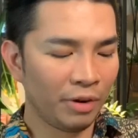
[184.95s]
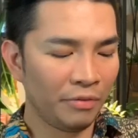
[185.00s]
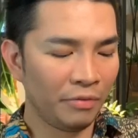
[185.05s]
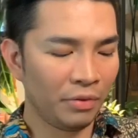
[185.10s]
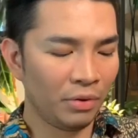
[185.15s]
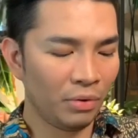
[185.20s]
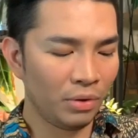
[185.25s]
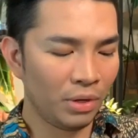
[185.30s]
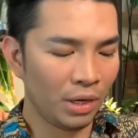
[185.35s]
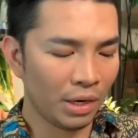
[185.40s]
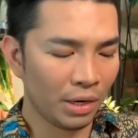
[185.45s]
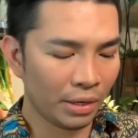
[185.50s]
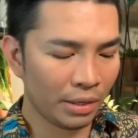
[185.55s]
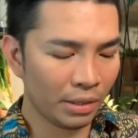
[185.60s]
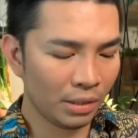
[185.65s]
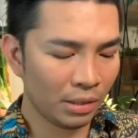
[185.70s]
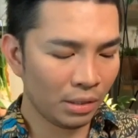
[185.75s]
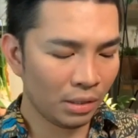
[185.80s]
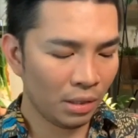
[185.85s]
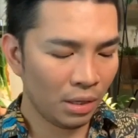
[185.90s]
a few
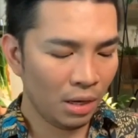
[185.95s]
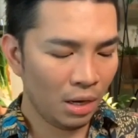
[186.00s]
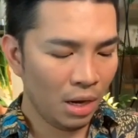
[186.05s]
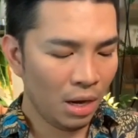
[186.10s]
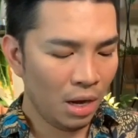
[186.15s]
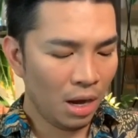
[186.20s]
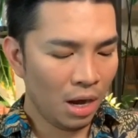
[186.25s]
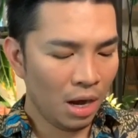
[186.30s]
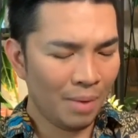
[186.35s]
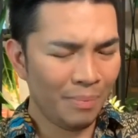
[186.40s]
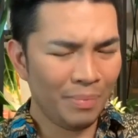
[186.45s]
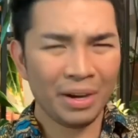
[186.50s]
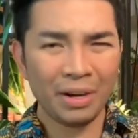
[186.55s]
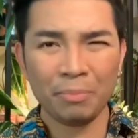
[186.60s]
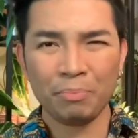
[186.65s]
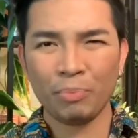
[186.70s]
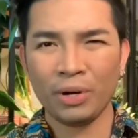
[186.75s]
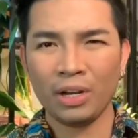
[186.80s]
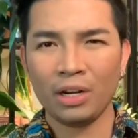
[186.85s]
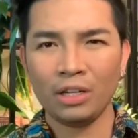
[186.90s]
years. They're
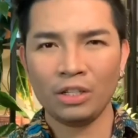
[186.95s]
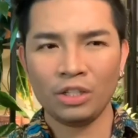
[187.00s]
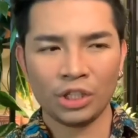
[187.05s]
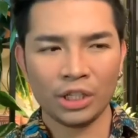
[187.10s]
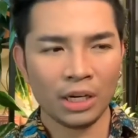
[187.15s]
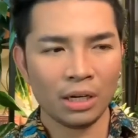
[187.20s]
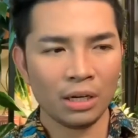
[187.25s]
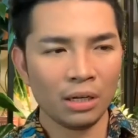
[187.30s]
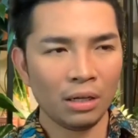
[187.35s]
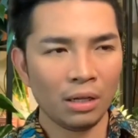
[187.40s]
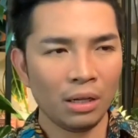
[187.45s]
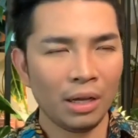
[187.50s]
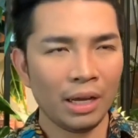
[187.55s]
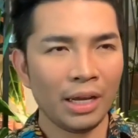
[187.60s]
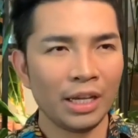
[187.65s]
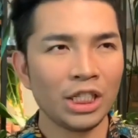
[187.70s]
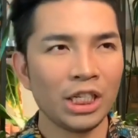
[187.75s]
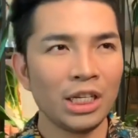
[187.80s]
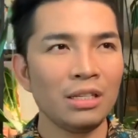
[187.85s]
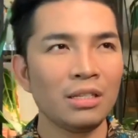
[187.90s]
pretty chill.
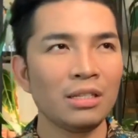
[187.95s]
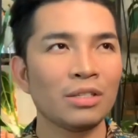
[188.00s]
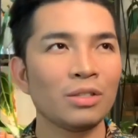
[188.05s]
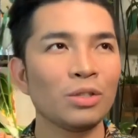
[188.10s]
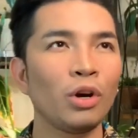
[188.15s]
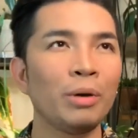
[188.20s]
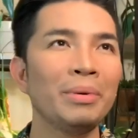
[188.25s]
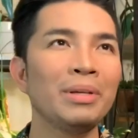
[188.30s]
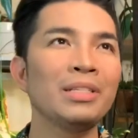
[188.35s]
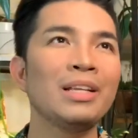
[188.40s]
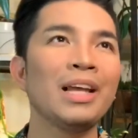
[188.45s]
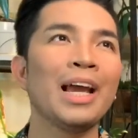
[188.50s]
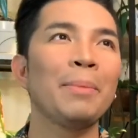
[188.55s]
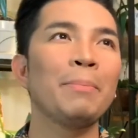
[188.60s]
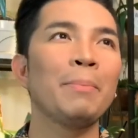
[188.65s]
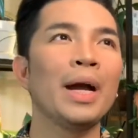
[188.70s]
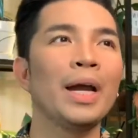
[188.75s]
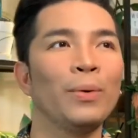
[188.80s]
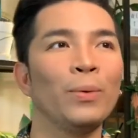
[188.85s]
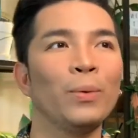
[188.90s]
Storm is like
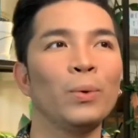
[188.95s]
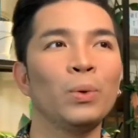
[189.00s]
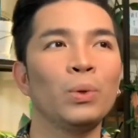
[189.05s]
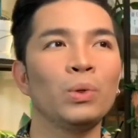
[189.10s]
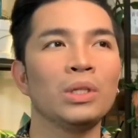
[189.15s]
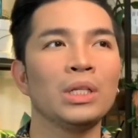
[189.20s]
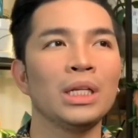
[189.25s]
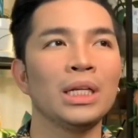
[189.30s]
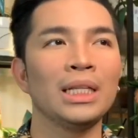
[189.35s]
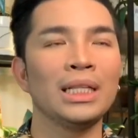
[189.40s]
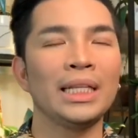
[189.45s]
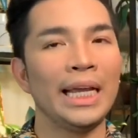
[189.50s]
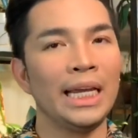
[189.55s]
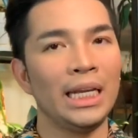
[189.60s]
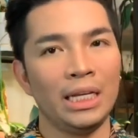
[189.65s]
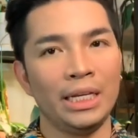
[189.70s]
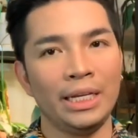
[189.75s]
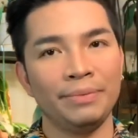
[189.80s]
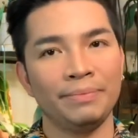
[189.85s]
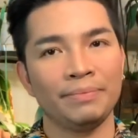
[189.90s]
my old
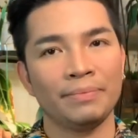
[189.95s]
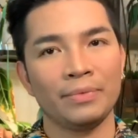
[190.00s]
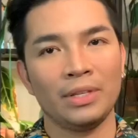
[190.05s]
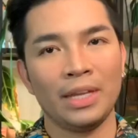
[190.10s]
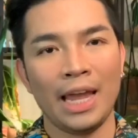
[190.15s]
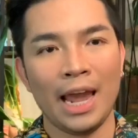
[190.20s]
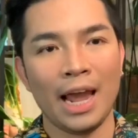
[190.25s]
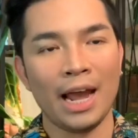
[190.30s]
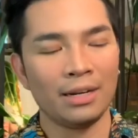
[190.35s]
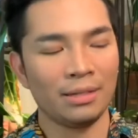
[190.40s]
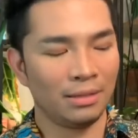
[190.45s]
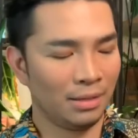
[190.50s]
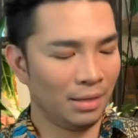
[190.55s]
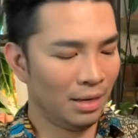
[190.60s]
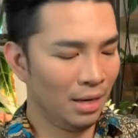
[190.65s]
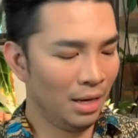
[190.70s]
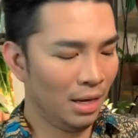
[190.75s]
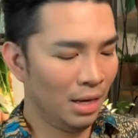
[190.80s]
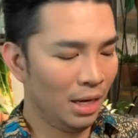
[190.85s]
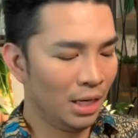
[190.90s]
lady cat.
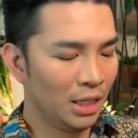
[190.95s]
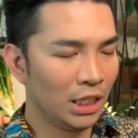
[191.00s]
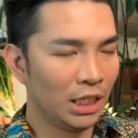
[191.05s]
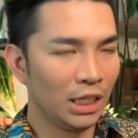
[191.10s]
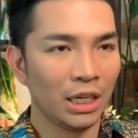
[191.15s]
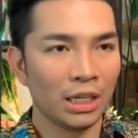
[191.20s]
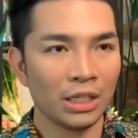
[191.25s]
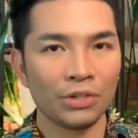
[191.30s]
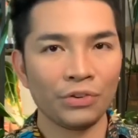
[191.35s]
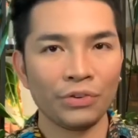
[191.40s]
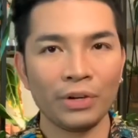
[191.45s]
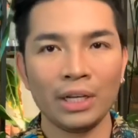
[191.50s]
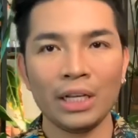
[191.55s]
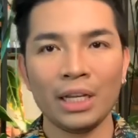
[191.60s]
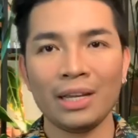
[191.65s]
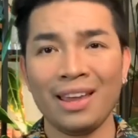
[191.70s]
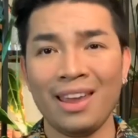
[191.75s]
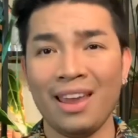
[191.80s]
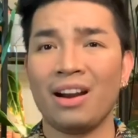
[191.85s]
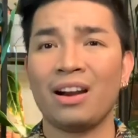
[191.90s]
She doesn't really
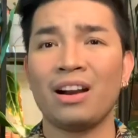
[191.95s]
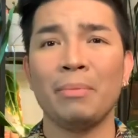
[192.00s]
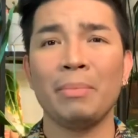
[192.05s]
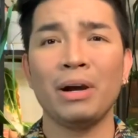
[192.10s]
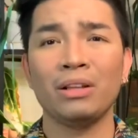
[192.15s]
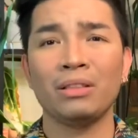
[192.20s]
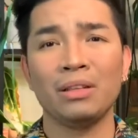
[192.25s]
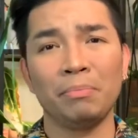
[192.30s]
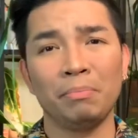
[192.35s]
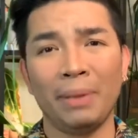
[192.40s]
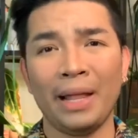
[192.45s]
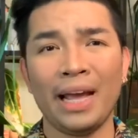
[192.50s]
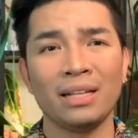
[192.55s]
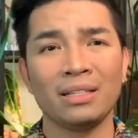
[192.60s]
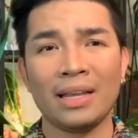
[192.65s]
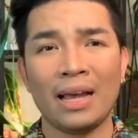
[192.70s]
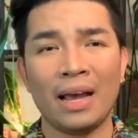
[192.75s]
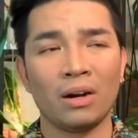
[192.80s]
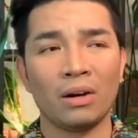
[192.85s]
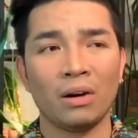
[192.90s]
care about the
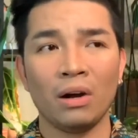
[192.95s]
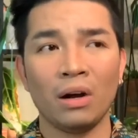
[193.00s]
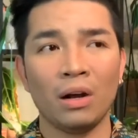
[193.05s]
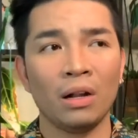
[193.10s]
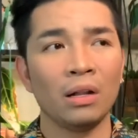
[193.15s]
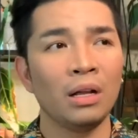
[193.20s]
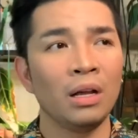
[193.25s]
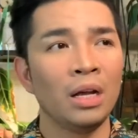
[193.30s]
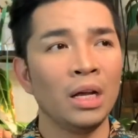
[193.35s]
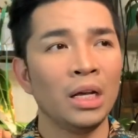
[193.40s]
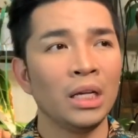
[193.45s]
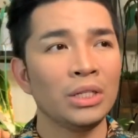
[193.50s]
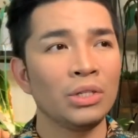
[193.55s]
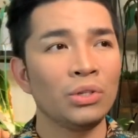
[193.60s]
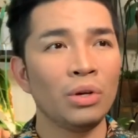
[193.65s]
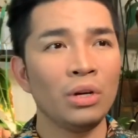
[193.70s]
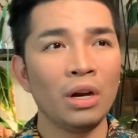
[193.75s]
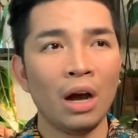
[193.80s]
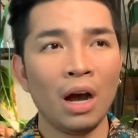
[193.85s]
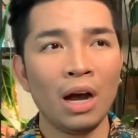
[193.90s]
plants at all.
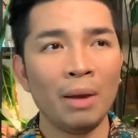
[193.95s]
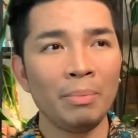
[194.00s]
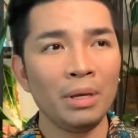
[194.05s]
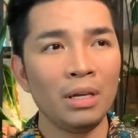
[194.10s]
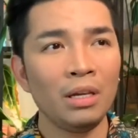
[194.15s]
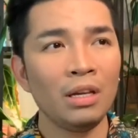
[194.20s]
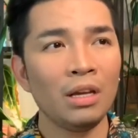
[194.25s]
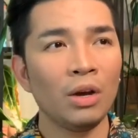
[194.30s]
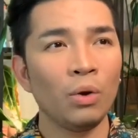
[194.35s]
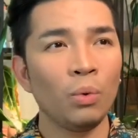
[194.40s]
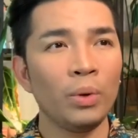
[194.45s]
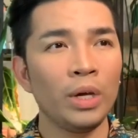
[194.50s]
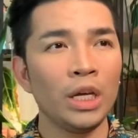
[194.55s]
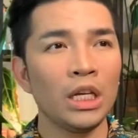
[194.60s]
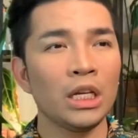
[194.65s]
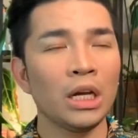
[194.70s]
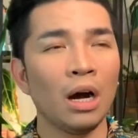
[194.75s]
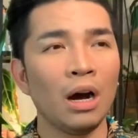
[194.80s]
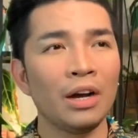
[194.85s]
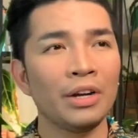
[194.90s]
Tsunami, we
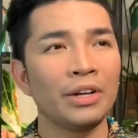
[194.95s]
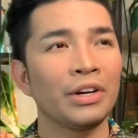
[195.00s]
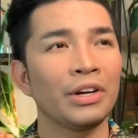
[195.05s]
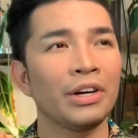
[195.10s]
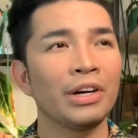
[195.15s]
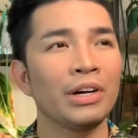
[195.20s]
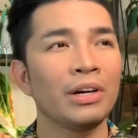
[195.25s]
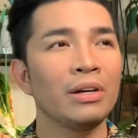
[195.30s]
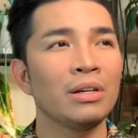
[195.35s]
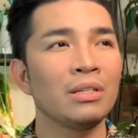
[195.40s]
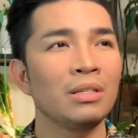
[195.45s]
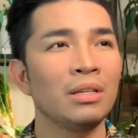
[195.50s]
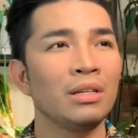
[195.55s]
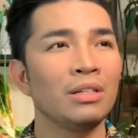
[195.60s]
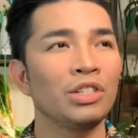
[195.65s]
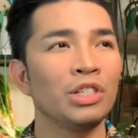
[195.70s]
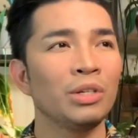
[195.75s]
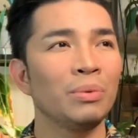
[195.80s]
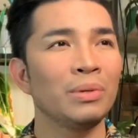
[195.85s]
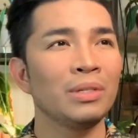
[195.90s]
got her
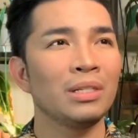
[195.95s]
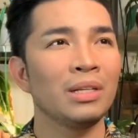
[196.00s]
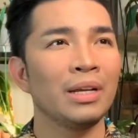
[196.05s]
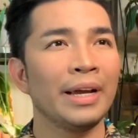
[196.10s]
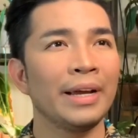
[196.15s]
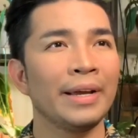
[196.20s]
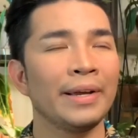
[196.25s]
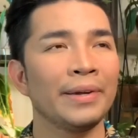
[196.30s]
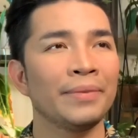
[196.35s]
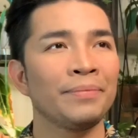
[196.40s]
since she was like